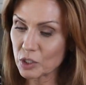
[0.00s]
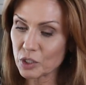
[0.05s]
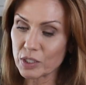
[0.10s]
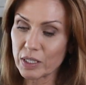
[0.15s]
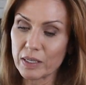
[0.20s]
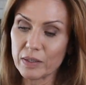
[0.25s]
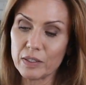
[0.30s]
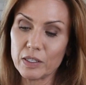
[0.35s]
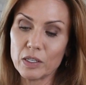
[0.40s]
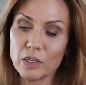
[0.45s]
which
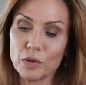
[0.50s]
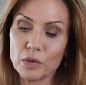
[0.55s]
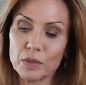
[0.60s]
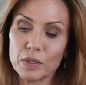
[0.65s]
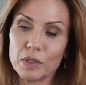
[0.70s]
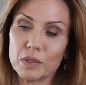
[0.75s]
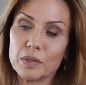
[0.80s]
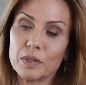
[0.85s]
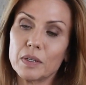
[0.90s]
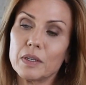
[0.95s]
that, you know,
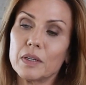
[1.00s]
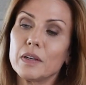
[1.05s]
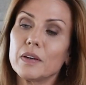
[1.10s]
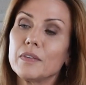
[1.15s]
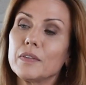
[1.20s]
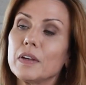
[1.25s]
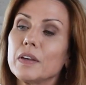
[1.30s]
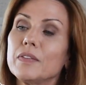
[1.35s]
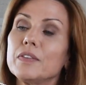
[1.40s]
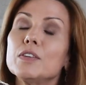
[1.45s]
the,
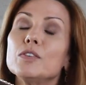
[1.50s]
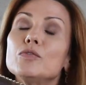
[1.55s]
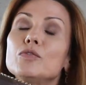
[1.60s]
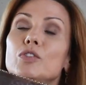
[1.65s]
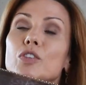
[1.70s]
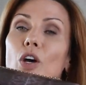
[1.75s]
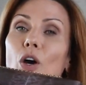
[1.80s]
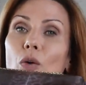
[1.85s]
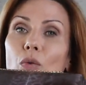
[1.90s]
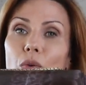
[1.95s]
if, if you
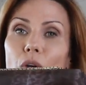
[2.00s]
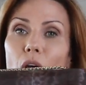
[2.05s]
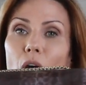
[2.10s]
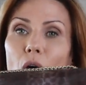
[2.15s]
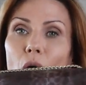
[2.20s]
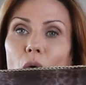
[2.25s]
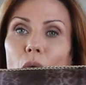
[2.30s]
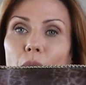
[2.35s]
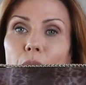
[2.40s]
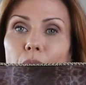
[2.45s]
don't
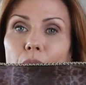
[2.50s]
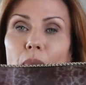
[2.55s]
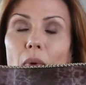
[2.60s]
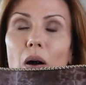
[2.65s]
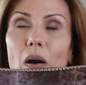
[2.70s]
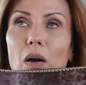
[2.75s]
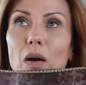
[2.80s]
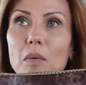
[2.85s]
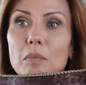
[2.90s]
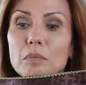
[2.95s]
know,
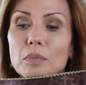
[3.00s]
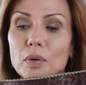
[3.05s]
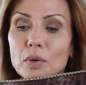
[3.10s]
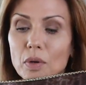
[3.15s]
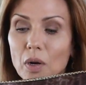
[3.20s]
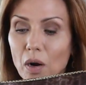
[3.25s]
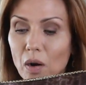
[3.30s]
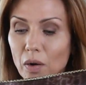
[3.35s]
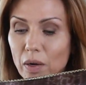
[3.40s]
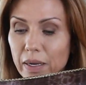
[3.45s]
um,
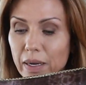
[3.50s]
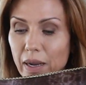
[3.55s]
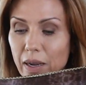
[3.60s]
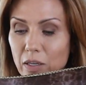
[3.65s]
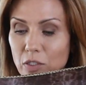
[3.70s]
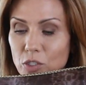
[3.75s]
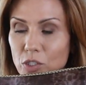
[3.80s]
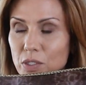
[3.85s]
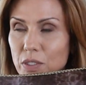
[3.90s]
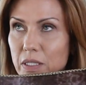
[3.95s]
Bulgari
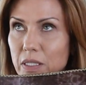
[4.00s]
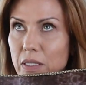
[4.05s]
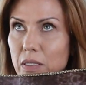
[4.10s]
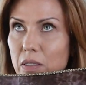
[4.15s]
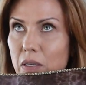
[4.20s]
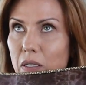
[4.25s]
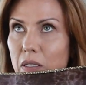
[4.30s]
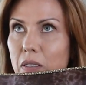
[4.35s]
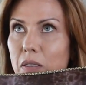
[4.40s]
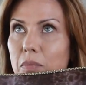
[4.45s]

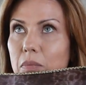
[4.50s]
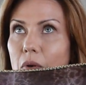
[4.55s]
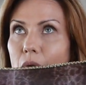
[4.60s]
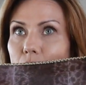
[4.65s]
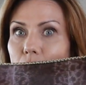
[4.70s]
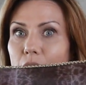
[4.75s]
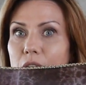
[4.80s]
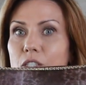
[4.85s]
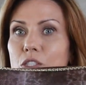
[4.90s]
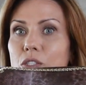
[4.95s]
actually um,
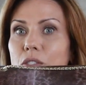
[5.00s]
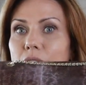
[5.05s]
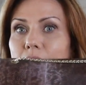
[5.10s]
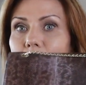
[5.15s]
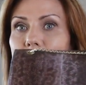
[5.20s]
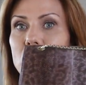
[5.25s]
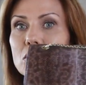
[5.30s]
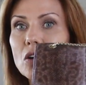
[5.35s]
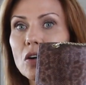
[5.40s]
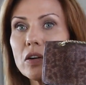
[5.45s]

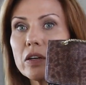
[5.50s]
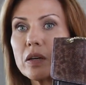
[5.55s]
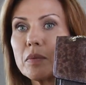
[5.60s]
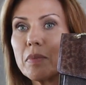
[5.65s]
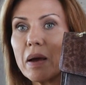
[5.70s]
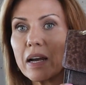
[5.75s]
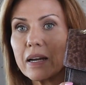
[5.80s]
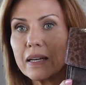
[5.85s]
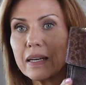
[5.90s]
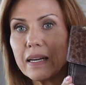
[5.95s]
originally started
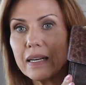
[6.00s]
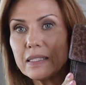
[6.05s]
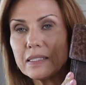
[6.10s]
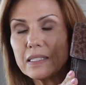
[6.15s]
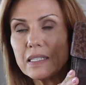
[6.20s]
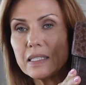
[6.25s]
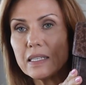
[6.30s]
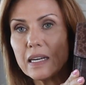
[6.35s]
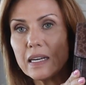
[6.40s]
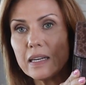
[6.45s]
back in
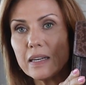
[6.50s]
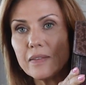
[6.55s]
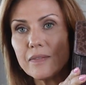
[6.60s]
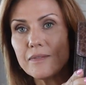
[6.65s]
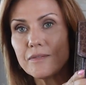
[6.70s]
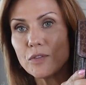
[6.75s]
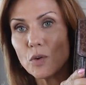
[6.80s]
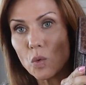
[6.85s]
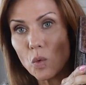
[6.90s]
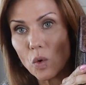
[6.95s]

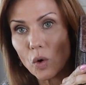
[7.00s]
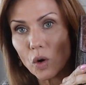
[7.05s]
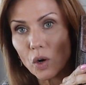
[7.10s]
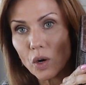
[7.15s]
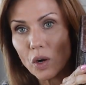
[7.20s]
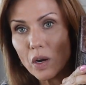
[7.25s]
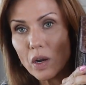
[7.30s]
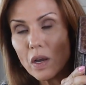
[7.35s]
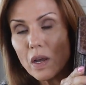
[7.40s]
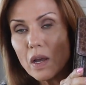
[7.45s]

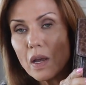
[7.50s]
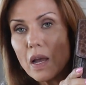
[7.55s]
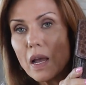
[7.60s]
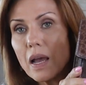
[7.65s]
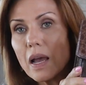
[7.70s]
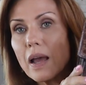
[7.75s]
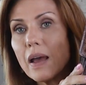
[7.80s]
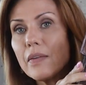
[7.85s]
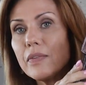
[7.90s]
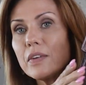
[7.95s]
1884,
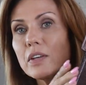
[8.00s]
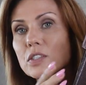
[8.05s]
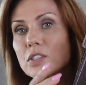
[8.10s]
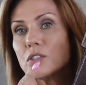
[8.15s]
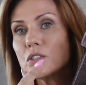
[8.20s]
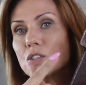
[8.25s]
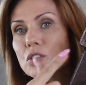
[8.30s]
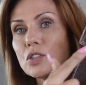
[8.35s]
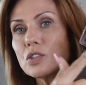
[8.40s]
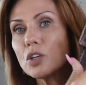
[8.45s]
and the
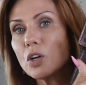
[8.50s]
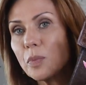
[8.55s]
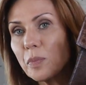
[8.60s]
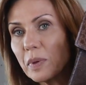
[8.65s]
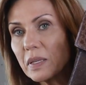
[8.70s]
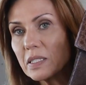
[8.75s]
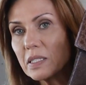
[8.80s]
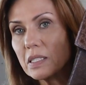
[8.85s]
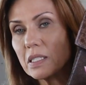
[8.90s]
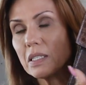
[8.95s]

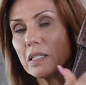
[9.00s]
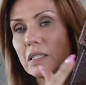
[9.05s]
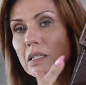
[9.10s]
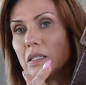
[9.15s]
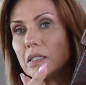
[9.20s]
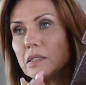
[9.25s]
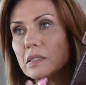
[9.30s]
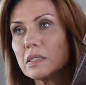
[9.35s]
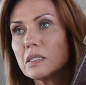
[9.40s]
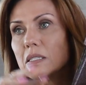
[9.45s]

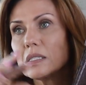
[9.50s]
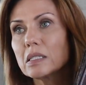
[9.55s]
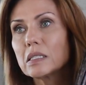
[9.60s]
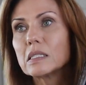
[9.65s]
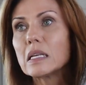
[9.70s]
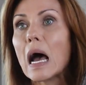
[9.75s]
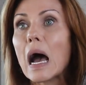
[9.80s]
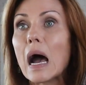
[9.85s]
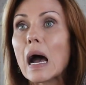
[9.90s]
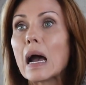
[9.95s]
Serpenti
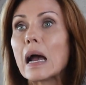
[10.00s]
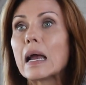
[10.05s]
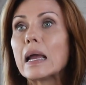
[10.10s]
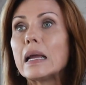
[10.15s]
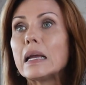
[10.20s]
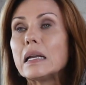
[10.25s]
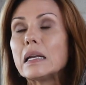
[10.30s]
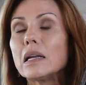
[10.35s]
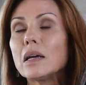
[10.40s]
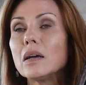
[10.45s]

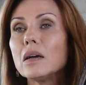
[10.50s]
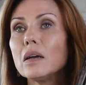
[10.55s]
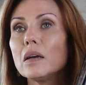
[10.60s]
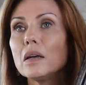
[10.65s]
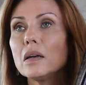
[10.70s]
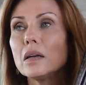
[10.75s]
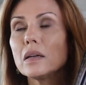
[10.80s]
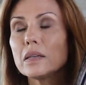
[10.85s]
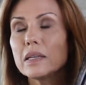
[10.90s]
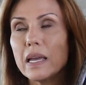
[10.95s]
design
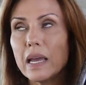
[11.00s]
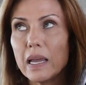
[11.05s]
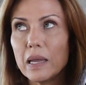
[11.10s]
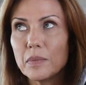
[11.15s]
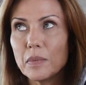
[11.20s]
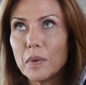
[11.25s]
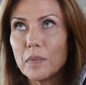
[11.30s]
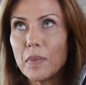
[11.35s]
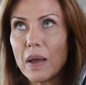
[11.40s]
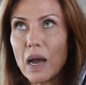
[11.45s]

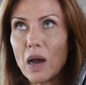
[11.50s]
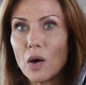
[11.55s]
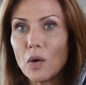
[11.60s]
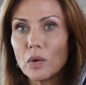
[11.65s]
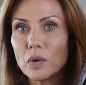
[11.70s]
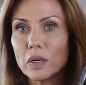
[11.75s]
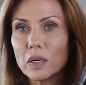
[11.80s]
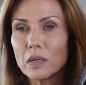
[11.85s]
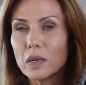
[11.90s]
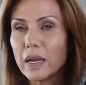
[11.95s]
came
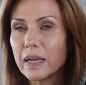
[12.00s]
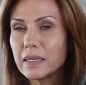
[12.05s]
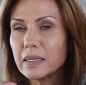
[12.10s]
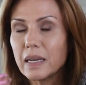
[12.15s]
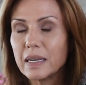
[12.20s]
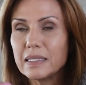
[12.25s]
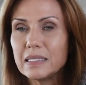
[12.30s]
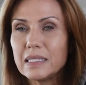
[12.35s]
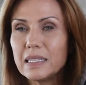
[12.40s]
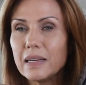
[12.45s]
about in like
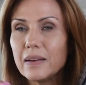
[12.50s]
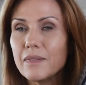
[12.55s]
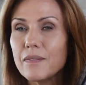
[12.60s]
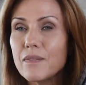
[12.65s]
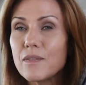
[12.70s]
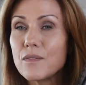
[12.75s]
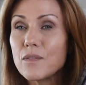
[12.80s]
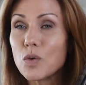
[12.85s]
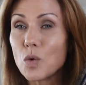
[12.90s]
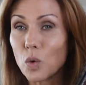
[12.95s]

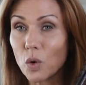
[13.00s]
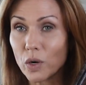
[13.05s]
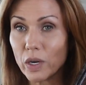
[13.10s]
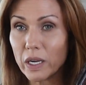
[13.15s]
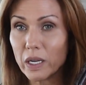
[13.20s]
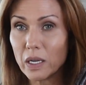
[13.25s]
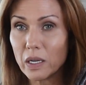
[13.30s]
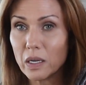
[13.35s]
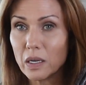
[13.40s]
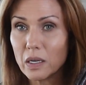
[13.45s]

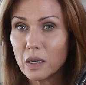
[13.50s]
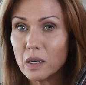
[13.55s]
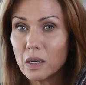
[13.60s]
1940.